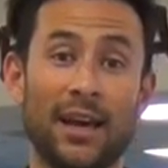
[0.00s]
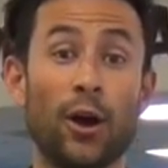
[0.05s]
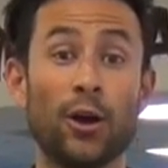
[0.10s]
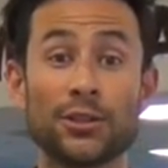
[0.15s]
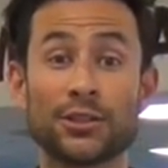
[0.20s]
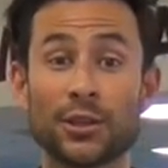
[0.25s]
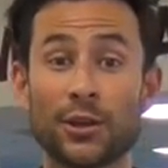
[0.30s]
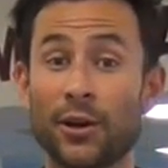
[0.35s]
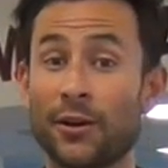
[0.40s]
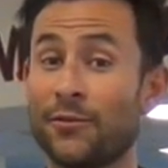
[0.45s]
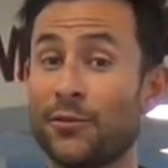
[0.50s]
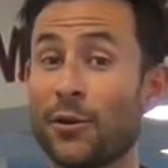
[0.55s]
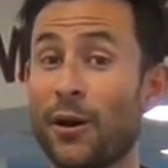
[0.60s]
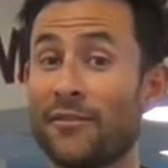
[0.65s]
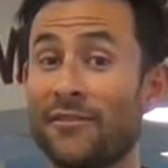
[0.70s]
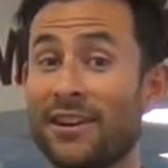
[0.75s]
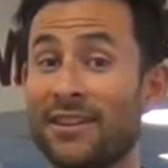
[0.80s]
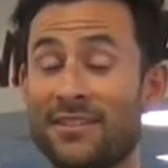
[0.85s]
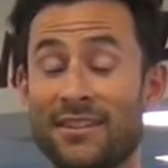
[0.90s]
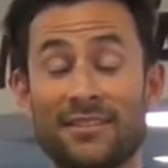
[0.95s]
Also, if you
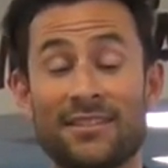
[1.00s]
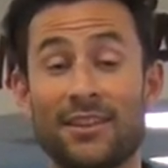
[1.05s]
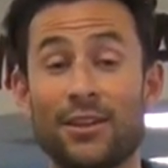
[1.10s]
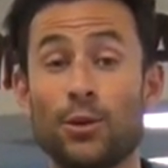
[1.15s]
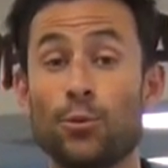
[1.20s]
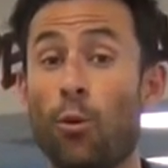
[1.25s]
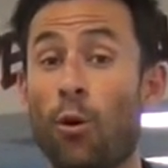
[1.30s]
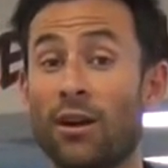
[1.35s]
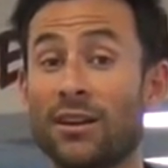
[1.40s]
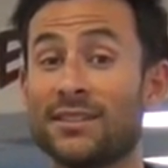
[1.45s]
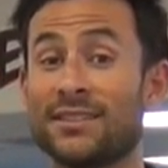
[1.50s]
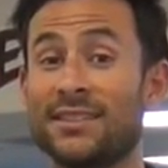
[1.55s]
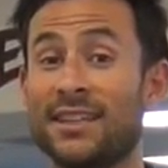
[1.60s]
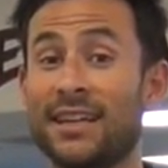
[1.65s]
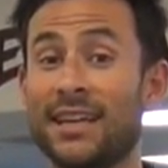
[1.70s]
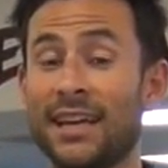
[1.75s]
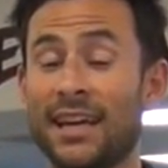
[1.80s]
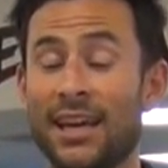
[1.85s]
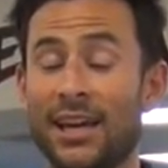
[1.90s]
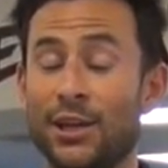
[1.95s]
have anything that you want to
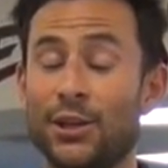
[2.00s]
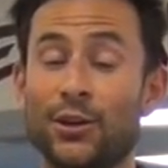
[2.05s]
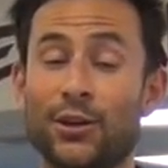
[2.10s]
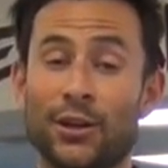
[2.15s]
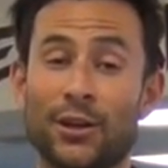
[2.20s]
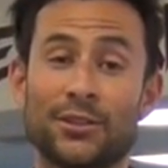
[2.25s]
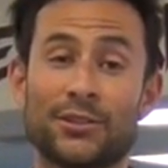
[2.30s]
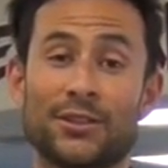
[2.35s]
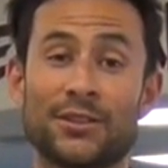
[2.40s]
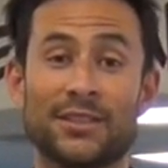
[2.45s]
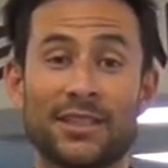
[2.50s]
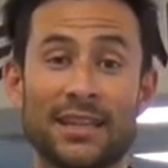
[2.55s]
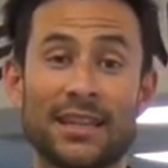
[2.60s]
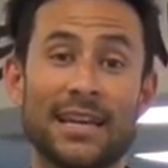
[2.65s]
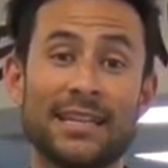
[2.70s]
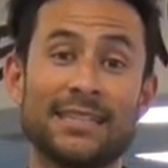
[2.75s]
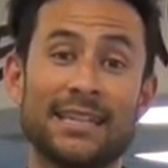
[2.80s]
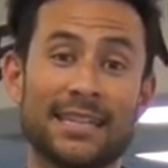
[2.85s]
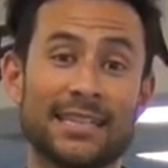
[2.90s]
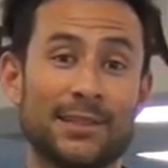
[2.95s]
see, you could also send
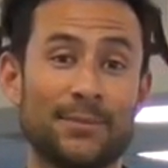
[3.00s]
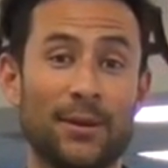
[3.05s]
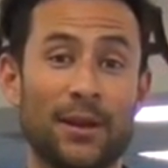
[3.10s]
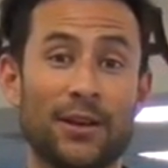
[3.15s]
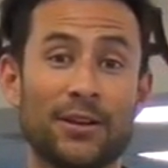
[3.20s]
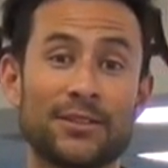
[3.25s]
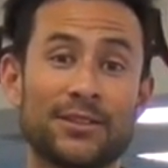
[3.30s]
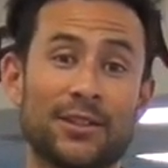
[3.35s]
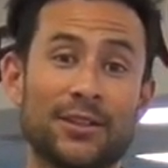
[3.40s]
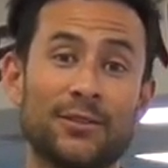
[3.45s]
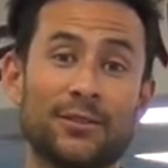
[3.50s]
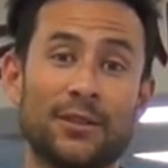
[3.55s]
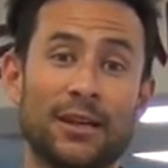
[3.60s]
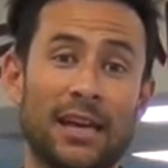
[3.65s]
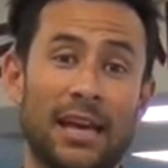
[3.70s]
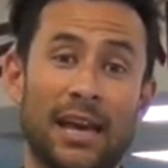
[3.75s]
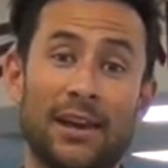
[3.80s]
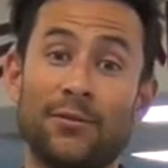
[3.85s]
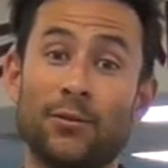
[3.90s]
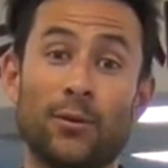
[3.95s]
that text to me also.
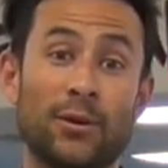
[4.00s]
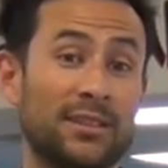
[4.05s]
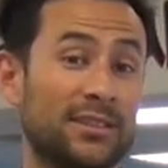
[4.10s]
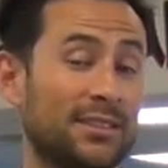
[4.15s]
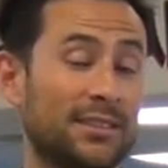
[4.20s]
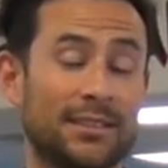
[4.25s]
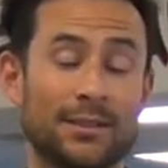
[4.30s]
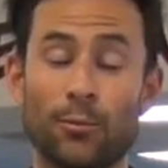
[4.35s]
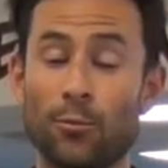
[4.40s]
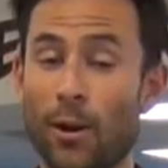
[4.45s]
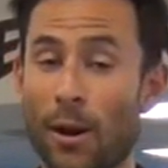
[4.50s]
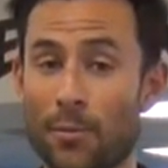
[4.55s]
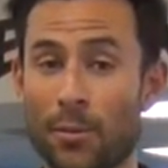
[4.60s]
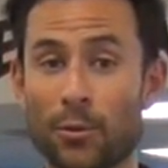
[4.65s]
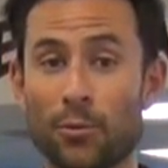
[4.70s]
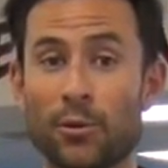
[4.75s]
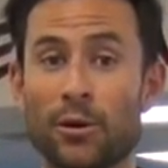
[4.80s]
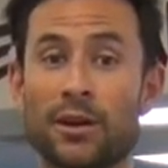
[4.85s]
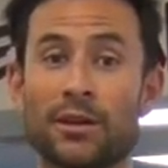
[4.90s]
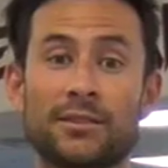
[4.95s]
If you want to see some
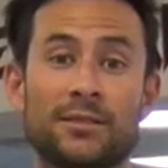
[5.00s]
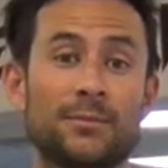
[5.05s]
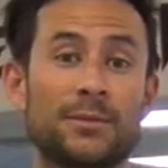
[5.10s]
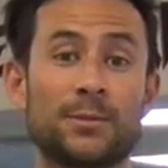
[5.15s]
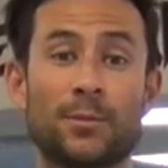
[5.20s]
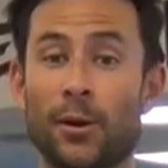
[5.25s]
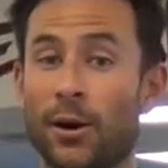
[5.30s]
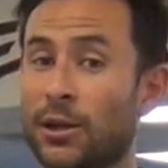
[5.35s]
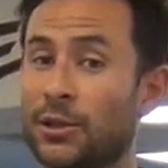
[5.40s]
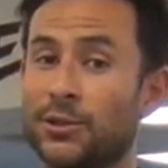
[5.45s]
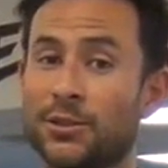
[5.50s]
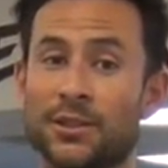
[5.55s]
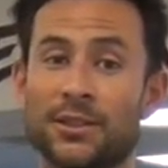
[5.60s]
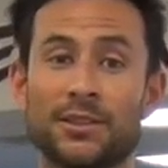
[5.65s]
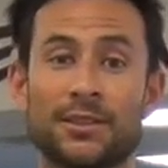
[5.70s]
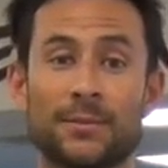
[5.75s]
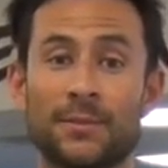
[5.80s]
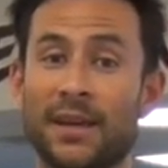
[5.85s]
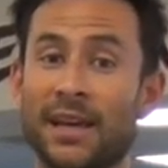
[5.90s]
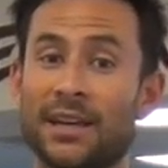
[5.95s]
weapon work, some sparring
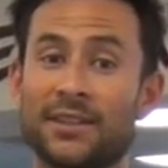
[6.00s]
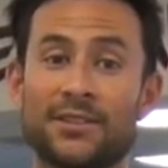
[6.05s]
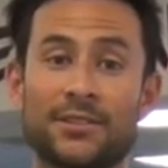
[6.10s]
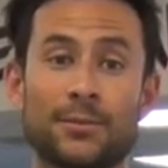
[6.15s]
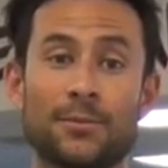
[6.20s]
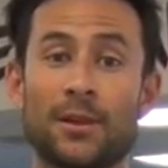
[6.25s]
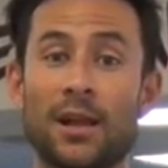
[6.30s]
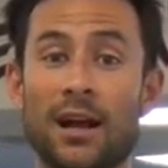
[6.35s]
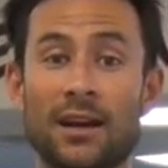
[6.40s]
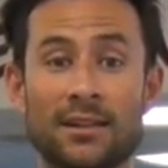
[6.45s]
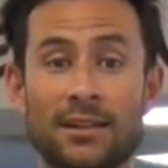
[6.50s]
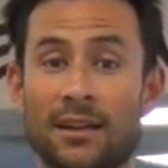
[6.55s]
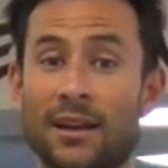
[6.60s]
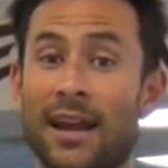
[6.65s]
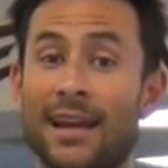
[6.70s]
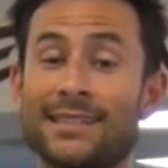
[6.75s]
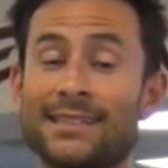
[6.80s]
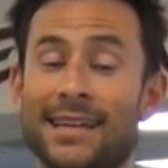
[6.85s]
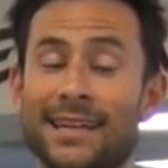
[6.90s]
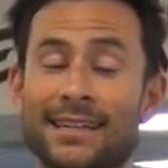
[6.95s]
drills, some kicks or block or
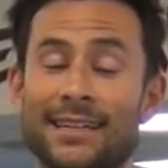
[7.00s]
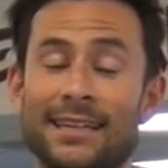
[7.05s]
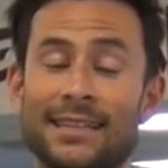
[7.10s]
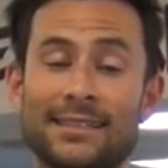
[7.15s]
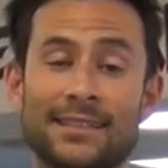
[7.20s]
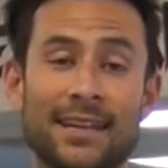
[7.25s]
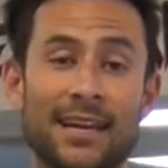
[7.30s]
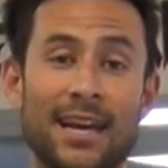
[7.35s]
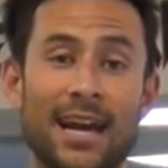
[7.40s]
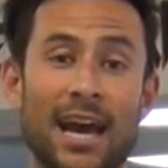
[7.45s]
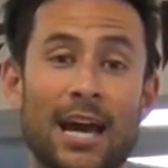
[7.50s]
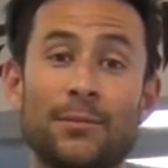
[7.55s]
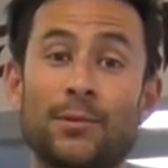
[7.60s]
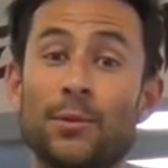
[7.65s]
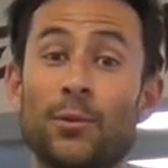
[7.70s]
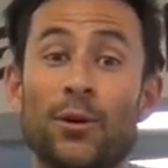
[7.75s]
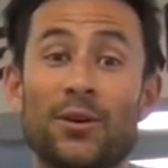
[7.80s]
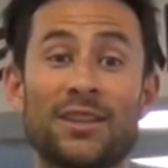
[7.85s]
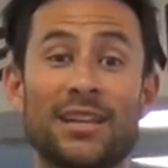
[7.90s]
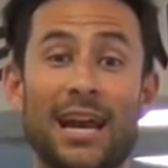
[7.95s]
hand techniques, I'll
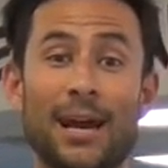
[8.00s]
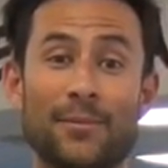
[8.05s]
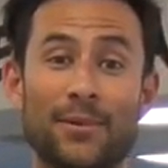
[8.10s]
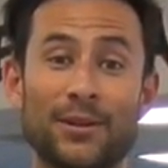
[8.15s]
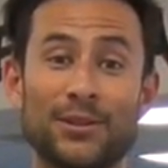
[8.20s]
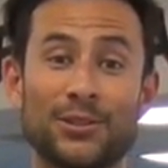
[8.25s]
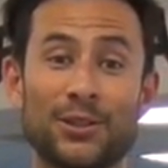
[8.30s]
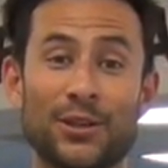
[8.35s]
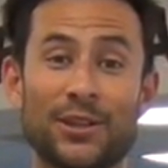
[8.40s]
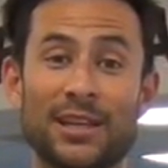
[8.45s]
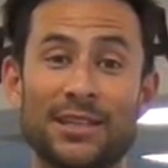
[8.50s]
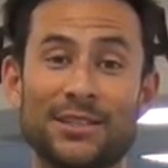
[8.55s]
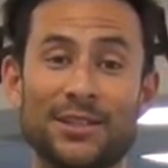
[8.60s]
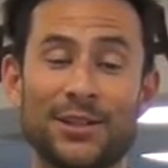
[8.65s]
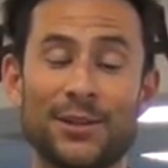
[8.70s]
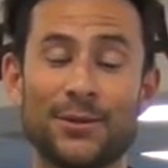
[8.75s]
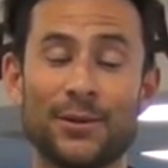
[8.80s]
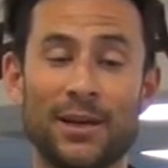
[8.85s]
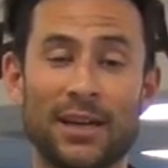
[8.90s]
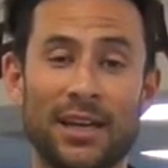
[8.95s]
be more than happy to show that
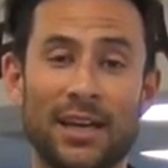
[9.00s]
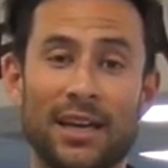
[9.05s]
to you.